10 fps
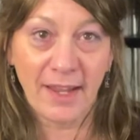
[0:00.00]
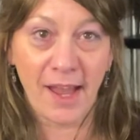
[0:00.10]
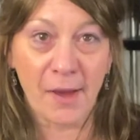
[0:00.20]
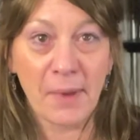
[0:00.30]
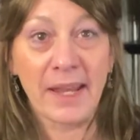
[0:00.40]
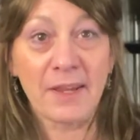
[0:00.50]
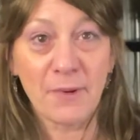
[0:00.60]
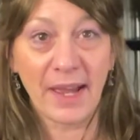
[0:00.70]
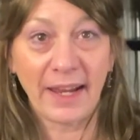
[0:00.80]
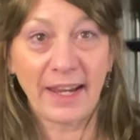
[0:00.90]
Um,
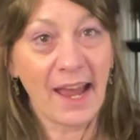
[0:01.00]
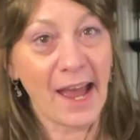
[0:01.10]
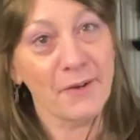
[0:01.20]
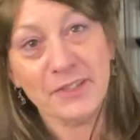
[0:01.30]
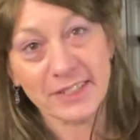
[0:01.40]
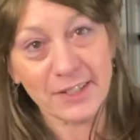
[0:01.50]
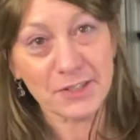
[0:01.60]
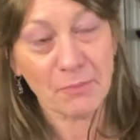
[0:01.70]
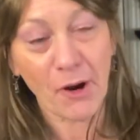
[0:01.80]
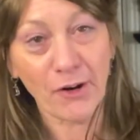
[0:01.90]
anyway, I will see you
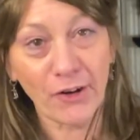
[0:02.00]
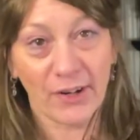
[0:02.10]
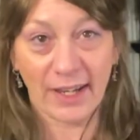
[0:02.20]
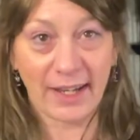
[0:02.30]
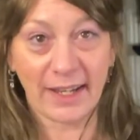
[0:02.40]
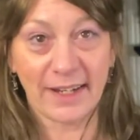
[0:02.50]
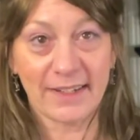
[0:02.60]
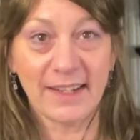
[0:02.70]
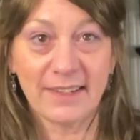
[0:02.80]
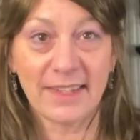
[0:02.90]
tomorrow,
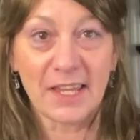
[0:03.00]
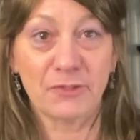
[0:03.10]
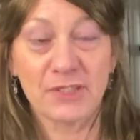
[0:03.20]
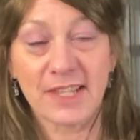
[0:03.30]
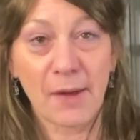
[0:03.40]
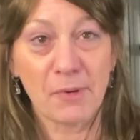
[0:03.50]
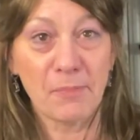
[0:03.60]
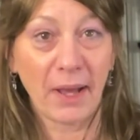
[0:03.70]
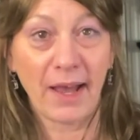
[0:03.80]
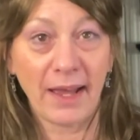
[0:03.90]
and thanks for stopping
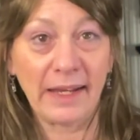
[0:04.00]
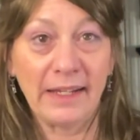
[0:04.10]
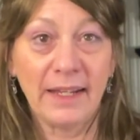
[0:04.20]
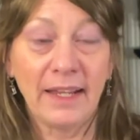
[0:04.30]
by.